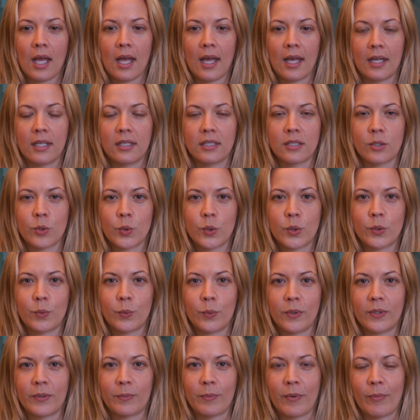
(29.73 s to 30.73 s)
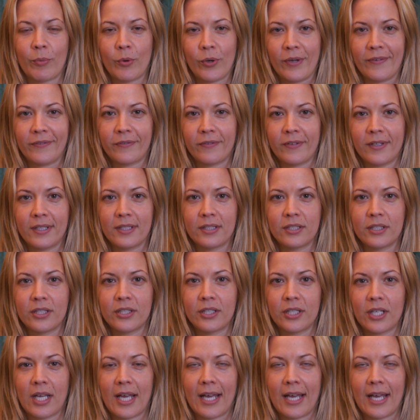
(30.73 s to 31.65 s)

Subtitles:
And I was with my boyfriend